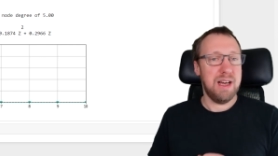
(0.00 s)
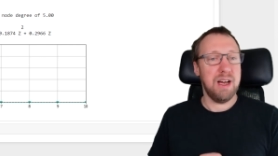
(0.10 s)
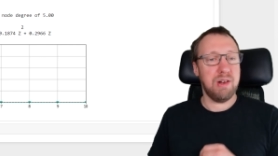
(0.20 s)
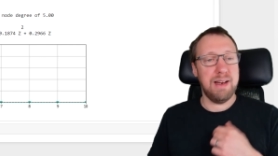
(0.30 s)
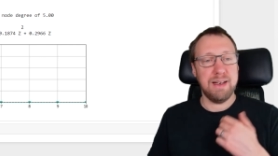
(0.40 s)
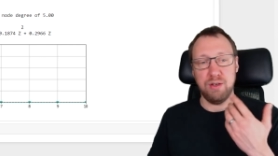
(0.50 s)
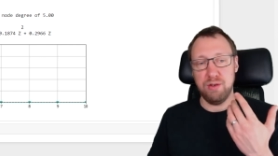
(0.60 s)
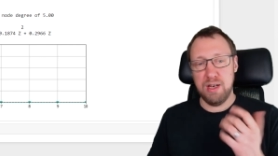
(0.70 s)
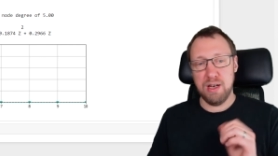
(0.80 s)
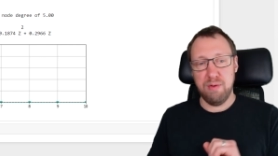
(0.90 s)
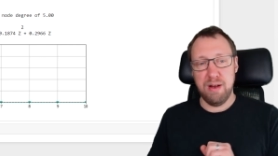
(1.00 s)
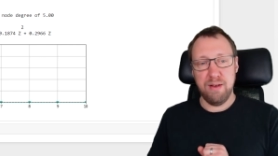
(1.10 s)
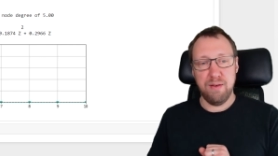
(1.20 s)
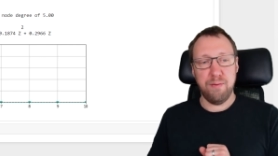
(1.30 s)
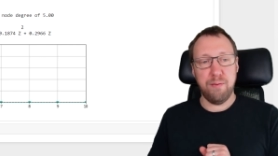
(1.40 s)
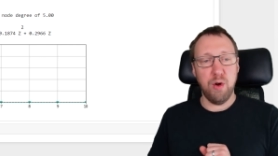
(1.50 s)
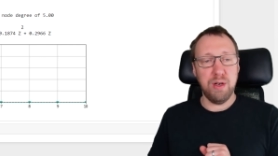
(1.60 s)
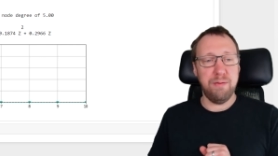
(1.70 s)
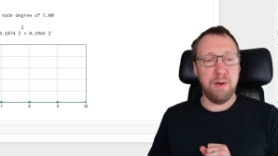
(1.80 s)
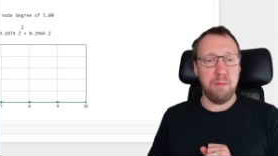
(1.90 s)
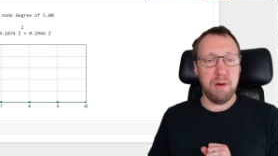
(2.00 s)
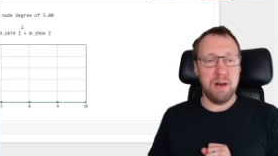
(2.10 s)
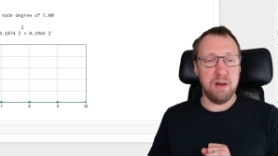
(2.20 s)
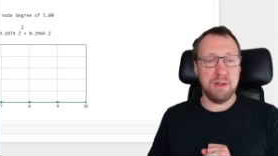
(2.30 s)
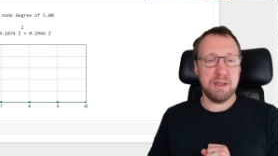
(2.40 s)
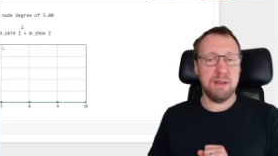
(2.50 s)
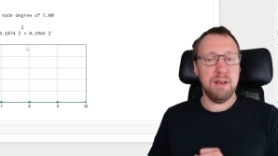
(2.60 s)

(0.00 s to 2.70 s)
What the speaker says: are connected to degree 40 variable nodes,